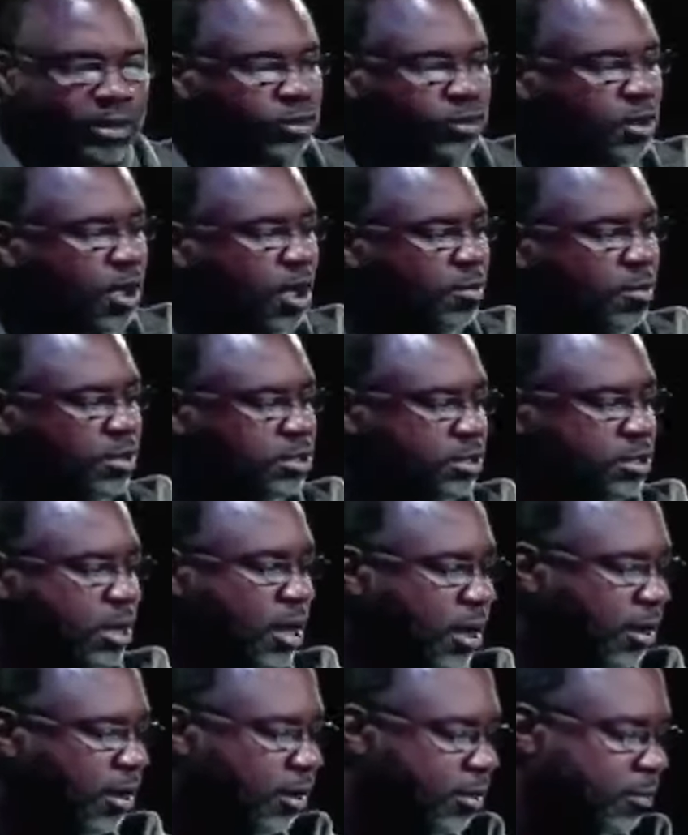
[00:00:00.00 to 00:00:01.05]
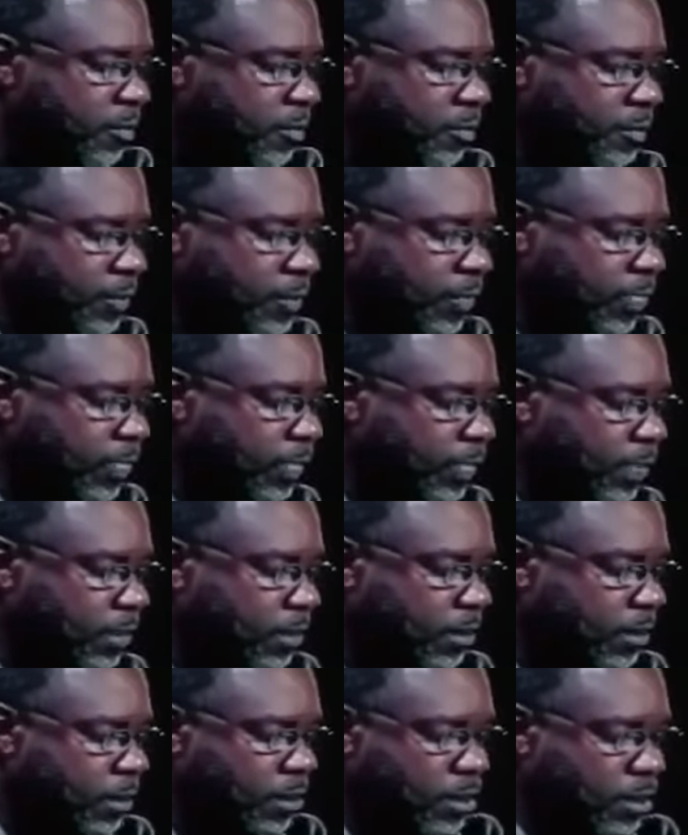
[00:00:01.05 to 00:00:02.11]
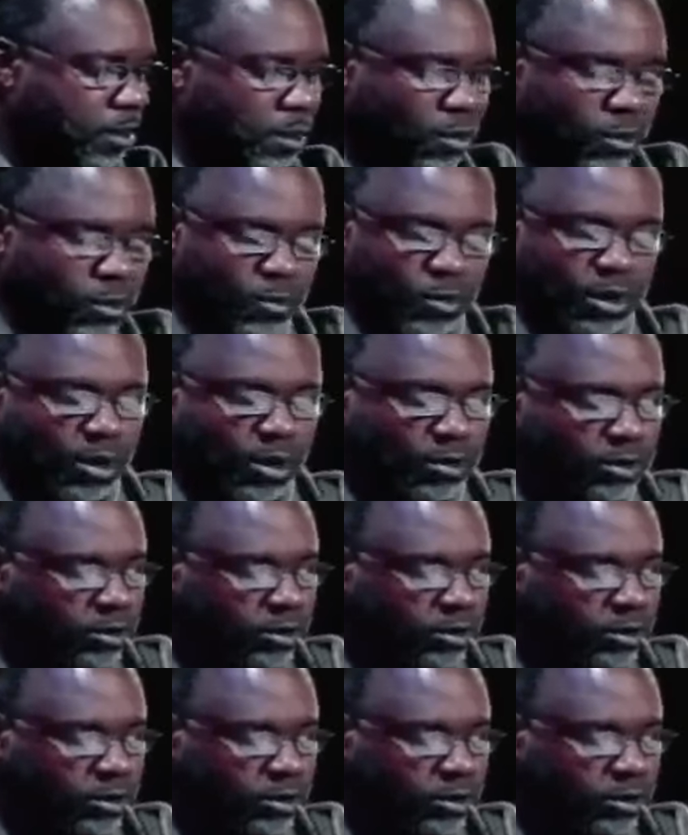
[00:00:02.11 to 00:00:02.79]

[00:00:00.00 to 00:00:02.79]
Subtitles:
That's common stock. We